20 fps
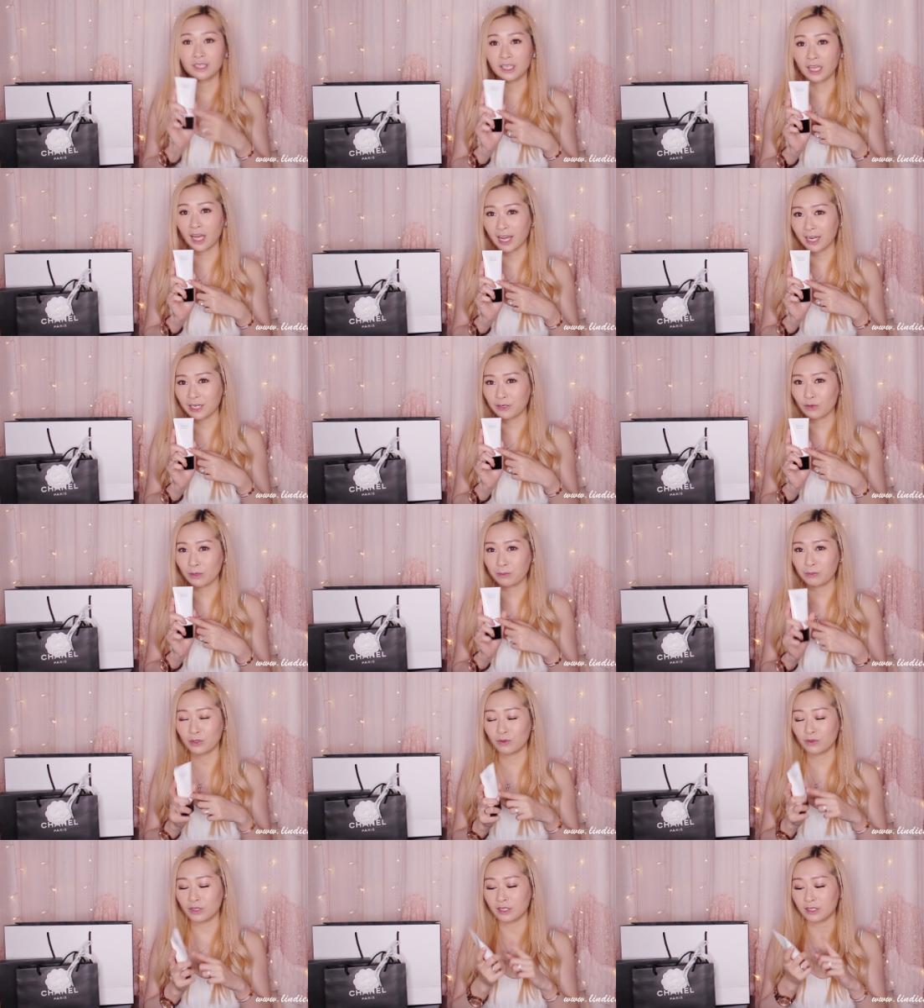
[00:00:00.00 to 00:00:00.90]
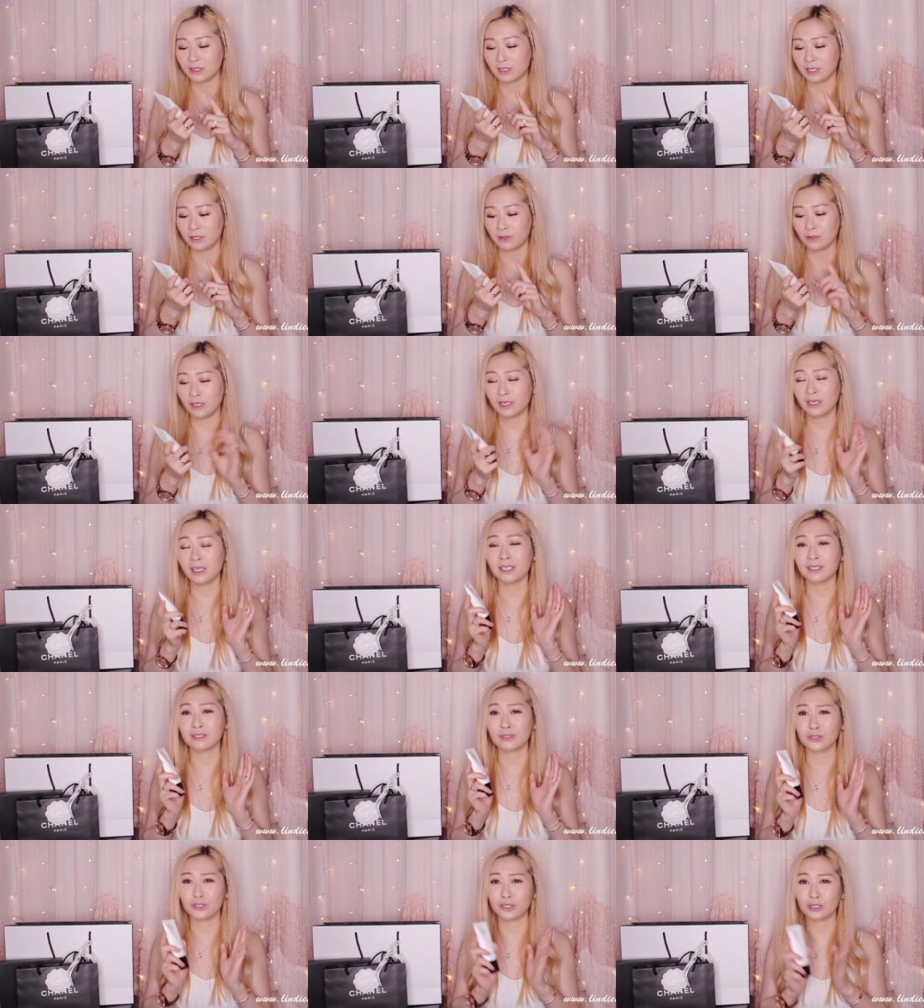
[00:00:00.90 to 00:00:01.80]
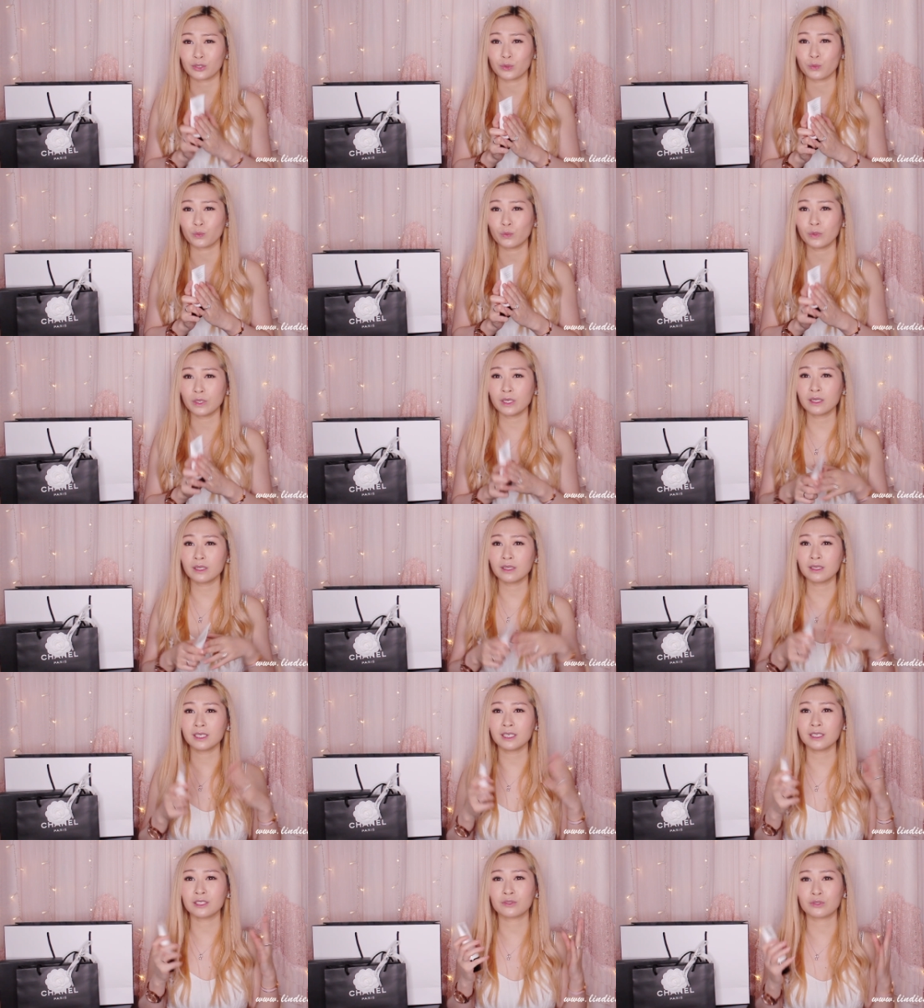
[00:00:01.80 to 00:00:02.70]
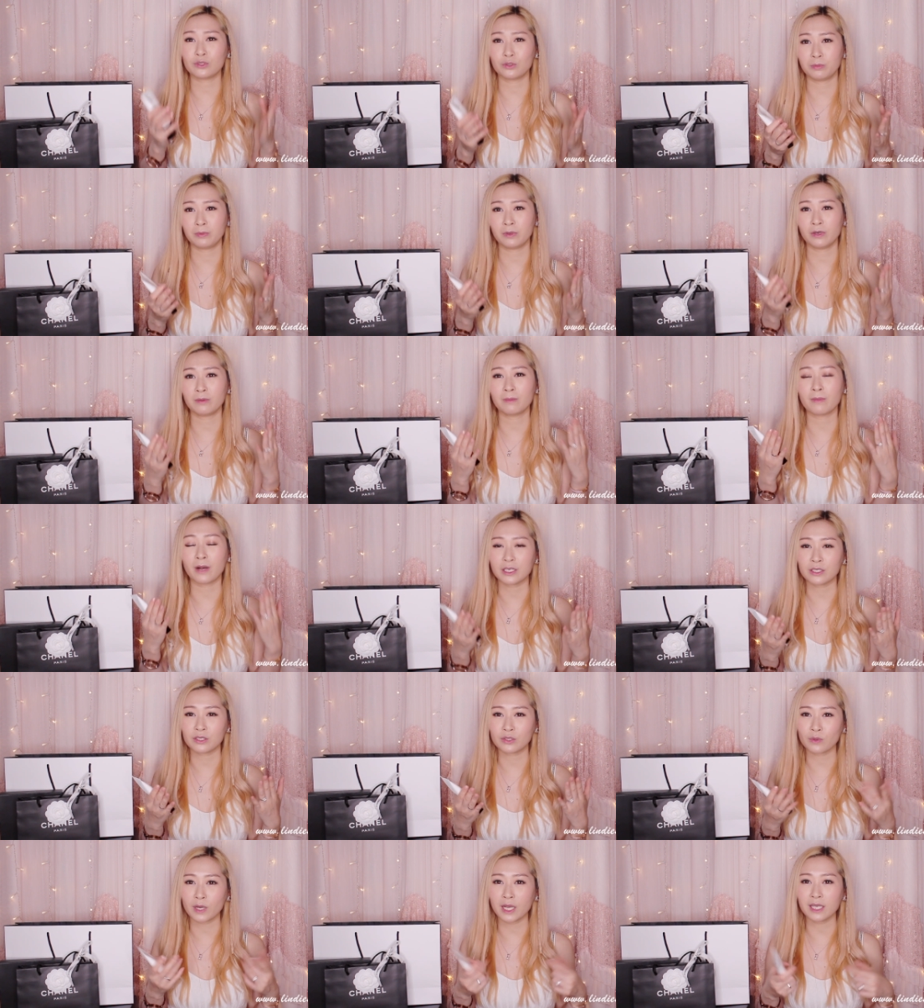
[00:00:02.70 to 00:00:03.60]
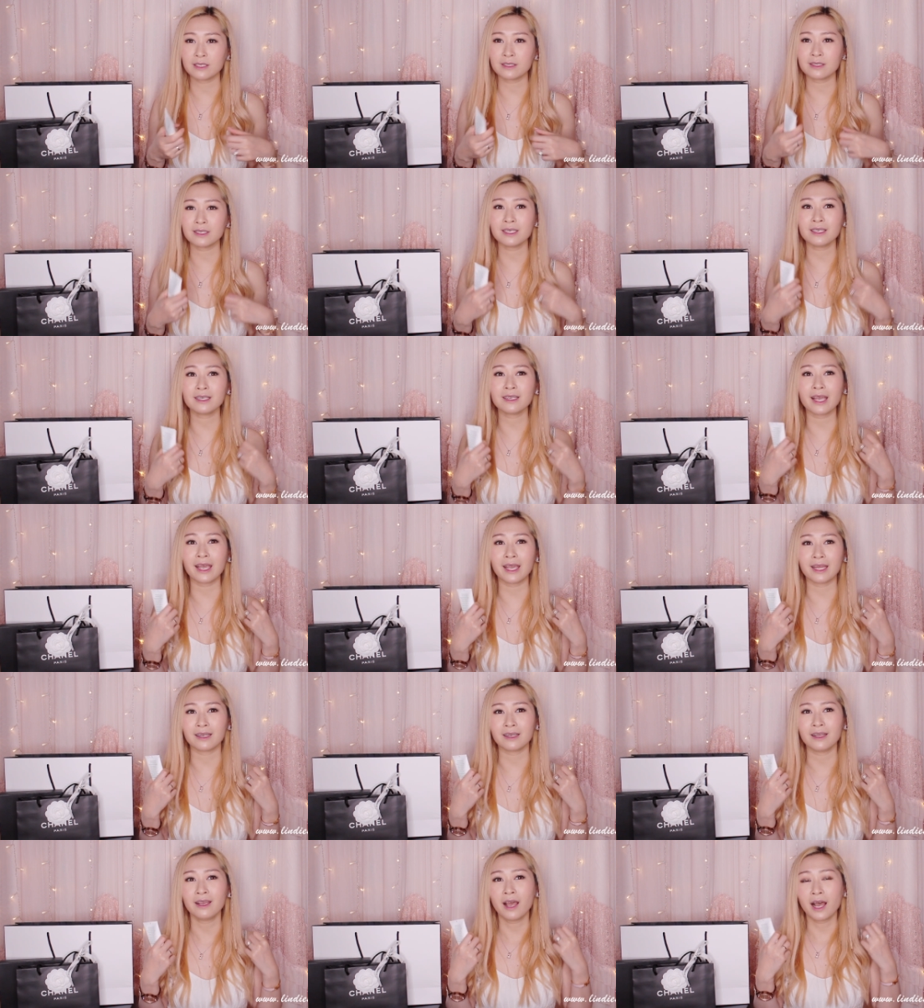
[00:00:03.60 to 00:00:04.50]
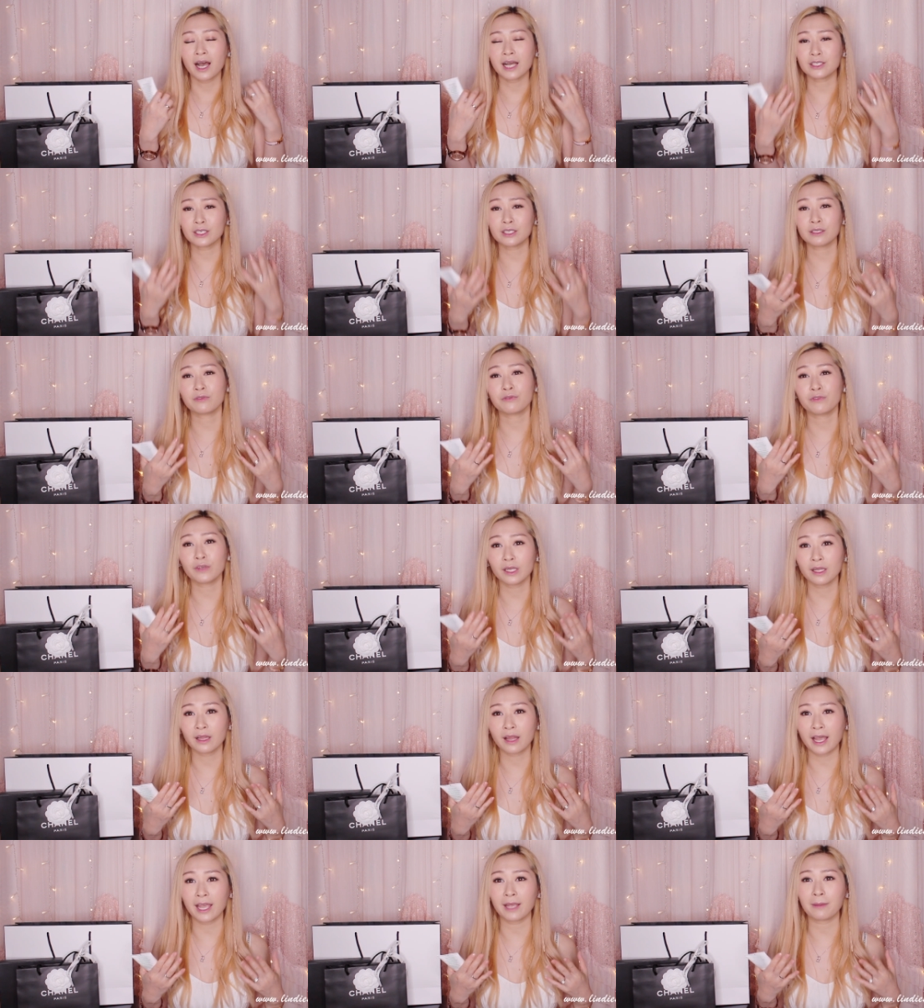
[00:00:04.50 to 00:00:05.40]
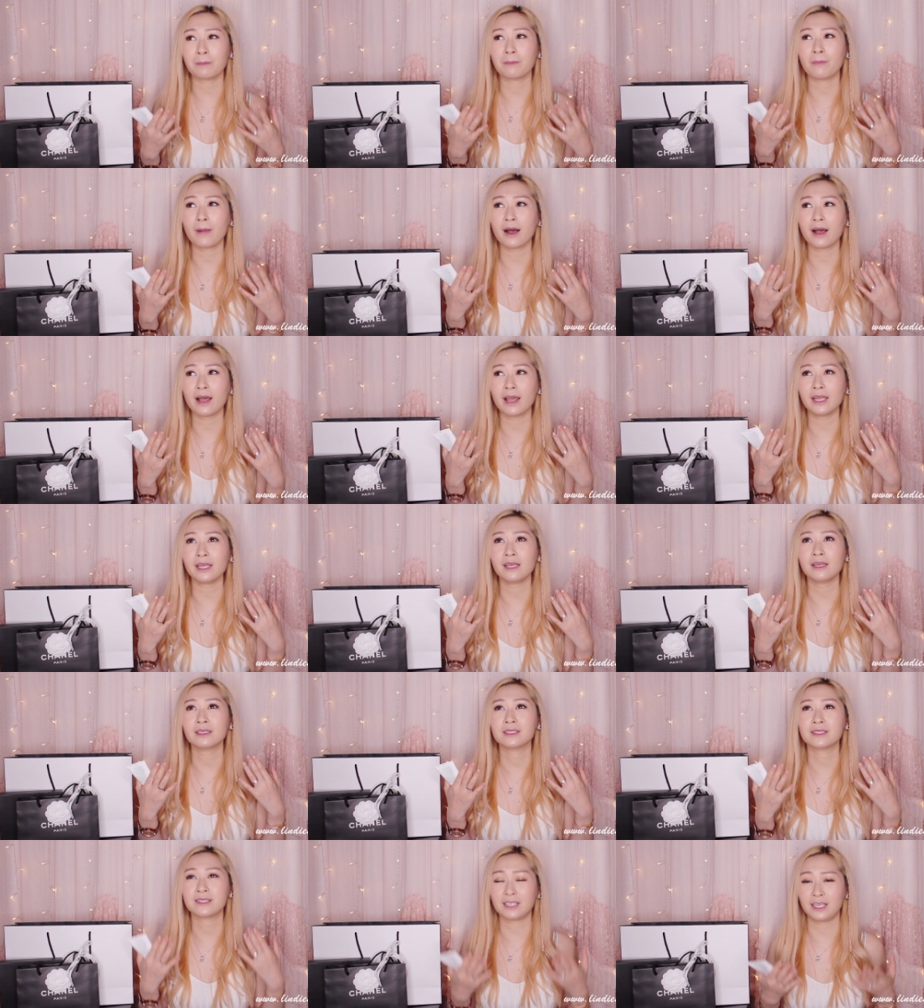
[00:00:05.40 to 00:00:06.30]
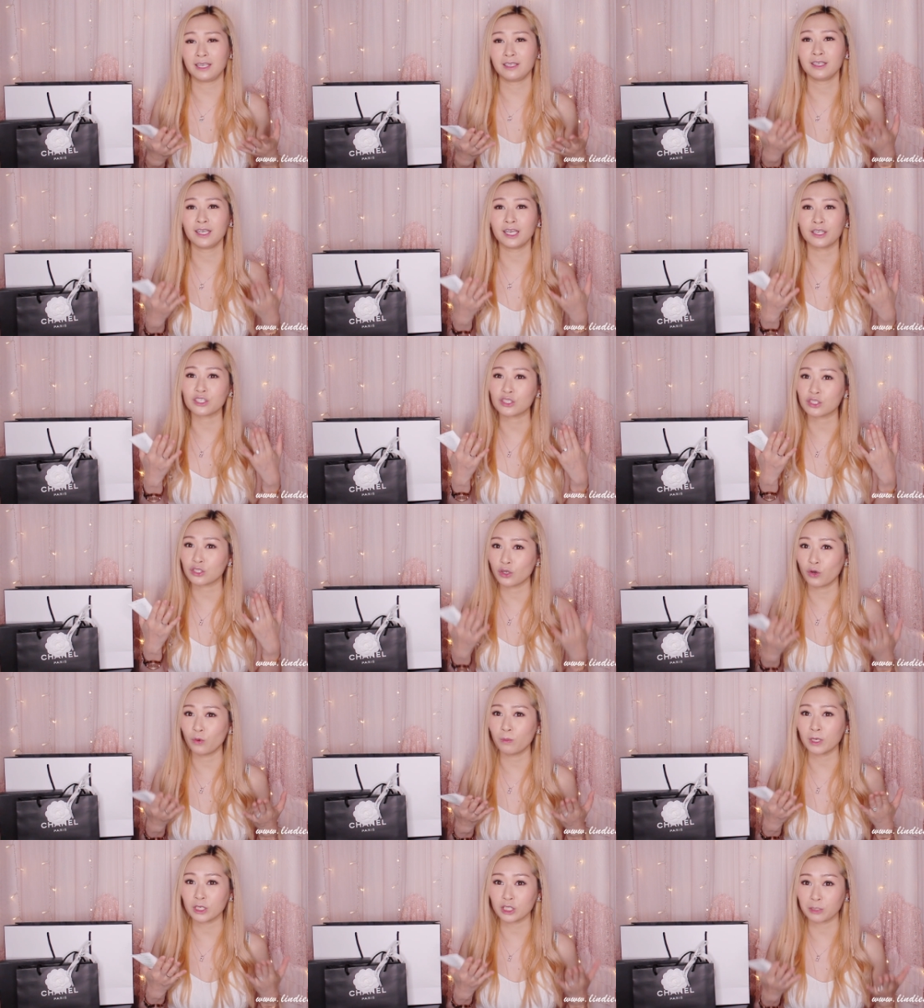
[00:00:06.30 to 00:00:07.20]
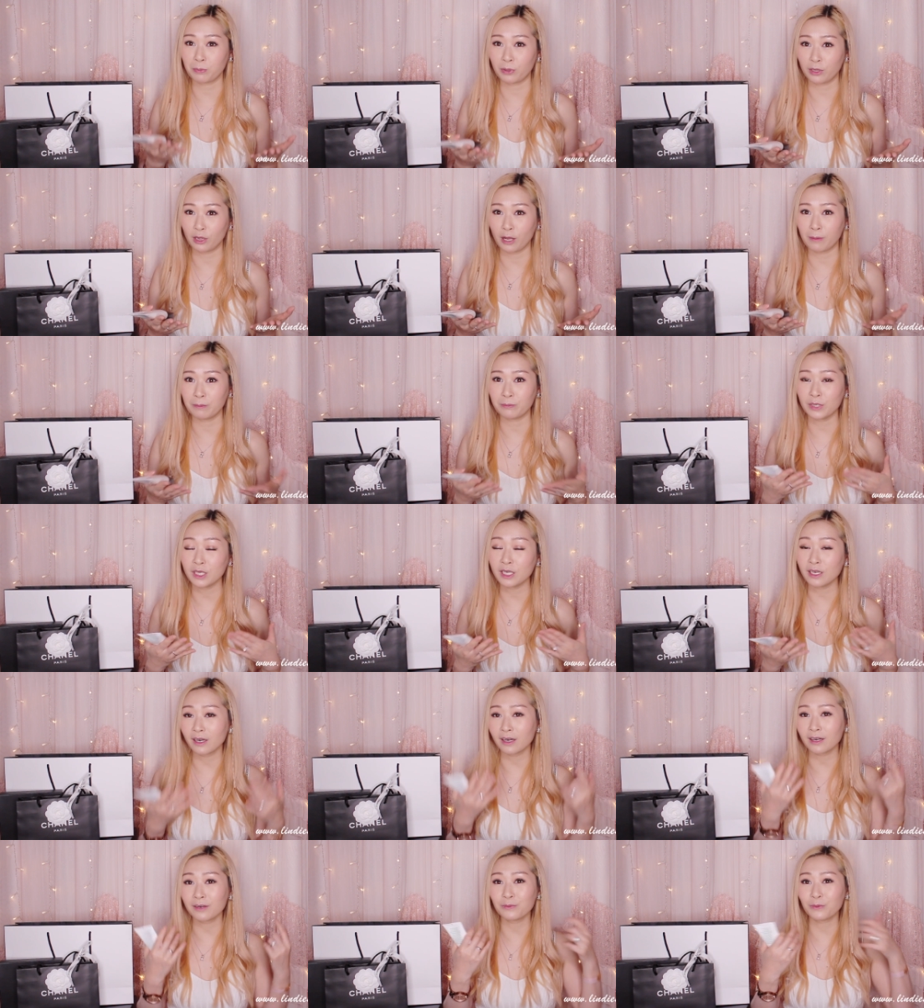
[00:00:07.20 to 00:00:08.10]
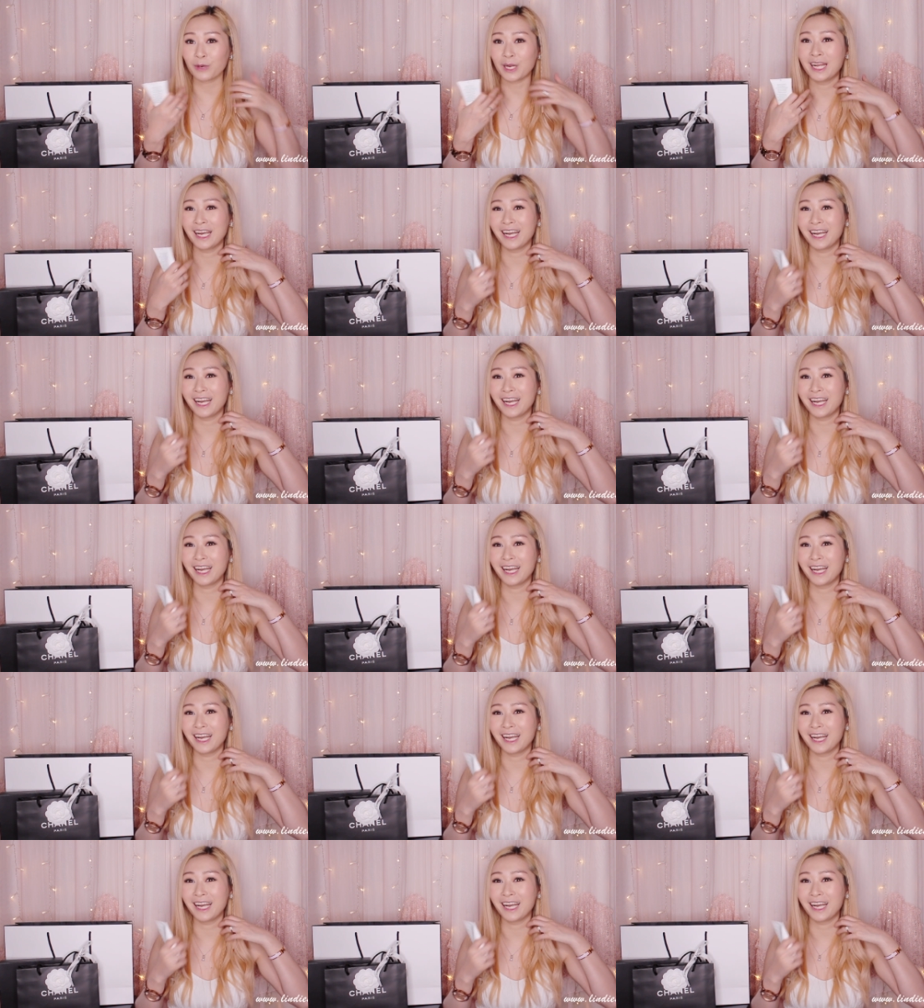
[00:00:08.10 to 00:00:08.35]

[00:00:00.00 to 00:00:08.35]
The Hydra Beauty serum is just really super moisturizing, and I just feel like my skin gets so much plumper.